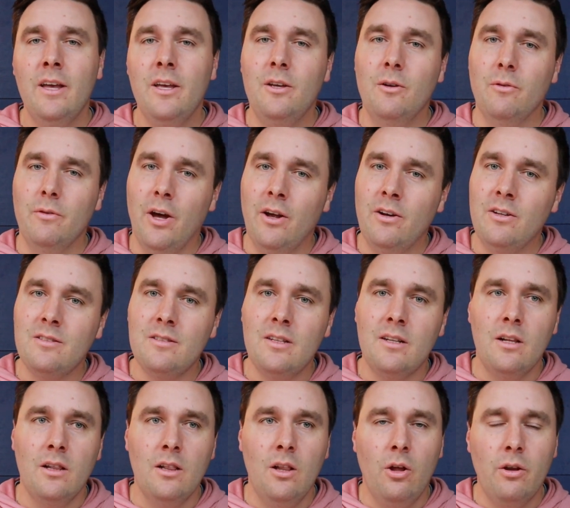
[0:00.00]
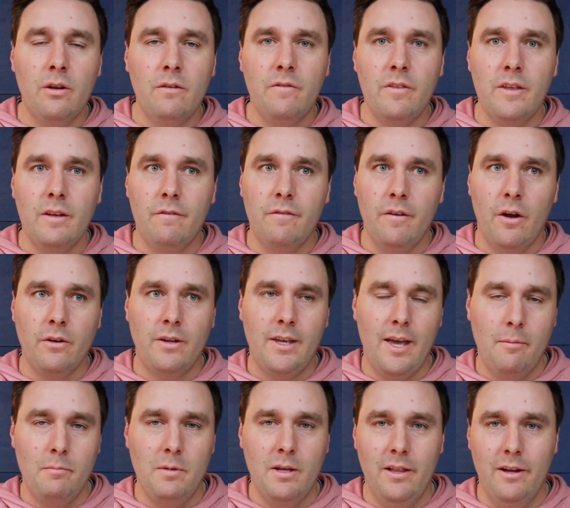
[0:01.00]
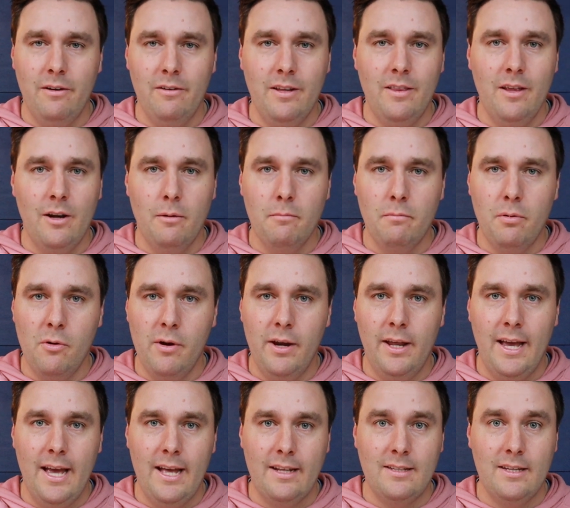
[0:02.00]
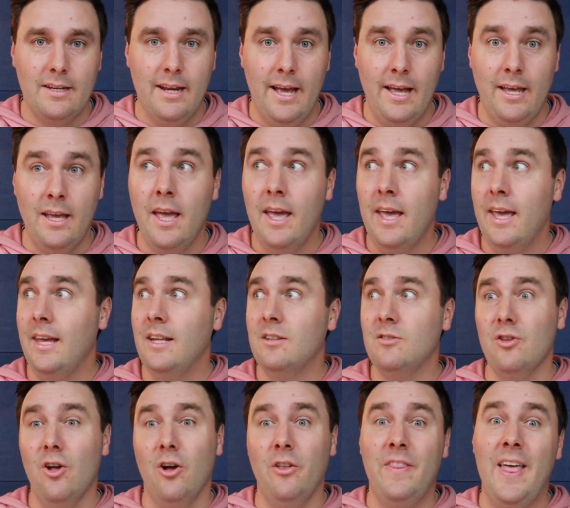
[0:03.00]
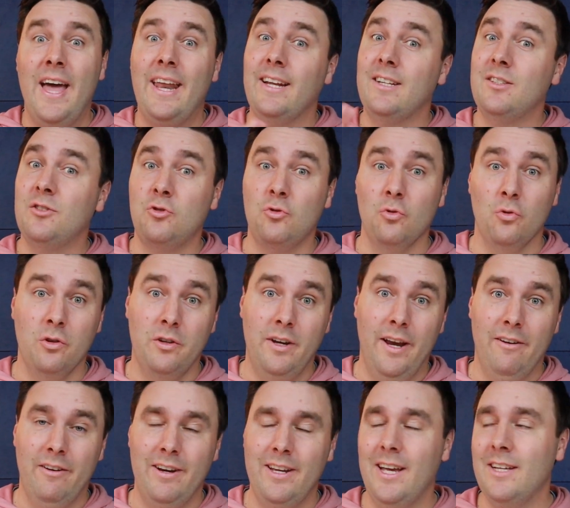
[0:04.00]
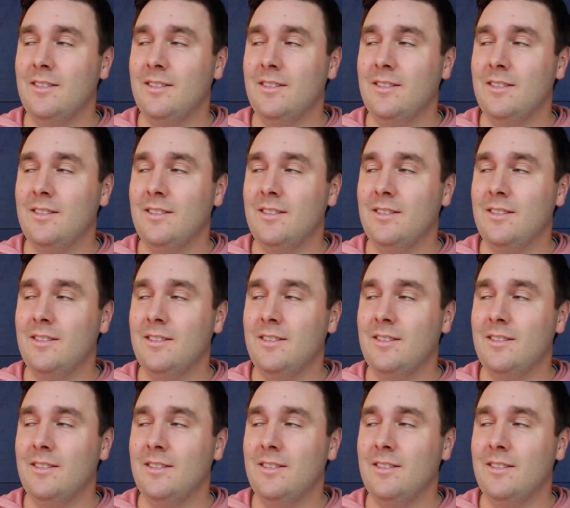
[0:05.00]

You'll notice that a lot of the vocabulary that I'm pointing out today is not that extraordinary.